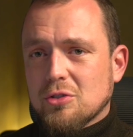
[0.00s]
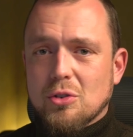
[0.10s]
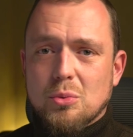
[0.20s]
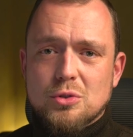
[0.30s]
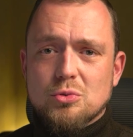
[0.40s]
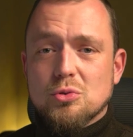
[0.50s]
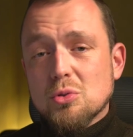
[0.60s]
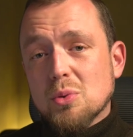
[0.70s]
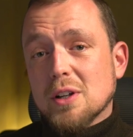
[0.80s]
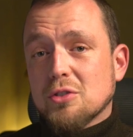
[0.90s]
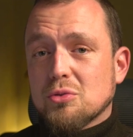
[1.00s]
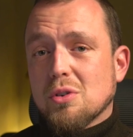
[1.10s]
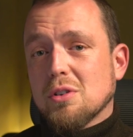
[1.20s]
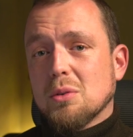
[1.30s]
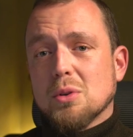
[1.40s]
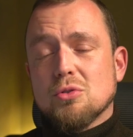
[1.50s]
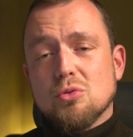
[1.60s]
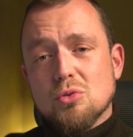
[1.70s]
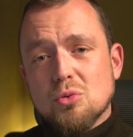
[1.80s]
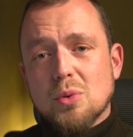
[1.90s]
or what to do when I struggle, or what to
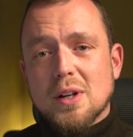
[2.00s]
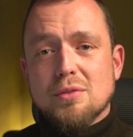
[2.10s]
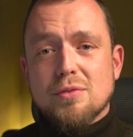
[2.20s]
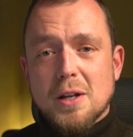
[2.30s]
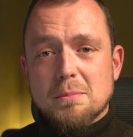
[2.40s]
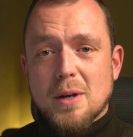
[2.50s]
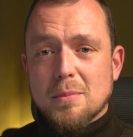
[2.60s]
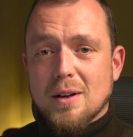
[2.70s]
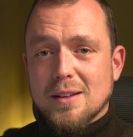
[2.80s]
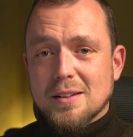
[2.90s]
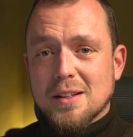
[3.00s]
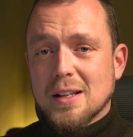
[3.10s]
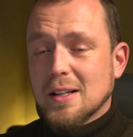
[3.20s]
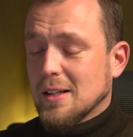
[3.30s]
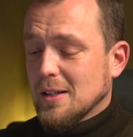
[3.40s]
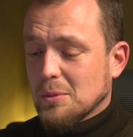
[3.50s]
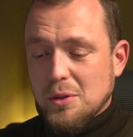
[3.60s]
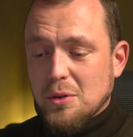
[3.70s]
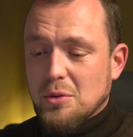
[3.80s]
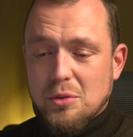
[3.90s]
do when I fight my mind? Well,
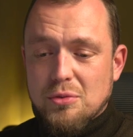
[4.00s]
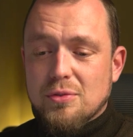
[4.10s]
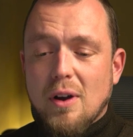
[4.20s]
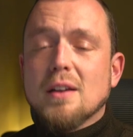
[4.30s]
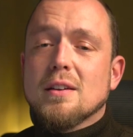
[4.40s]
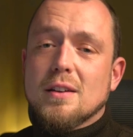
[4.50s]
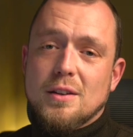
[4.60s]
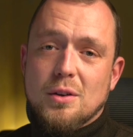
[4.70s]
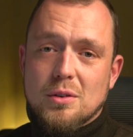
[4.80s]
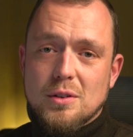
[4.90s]
you're fighting your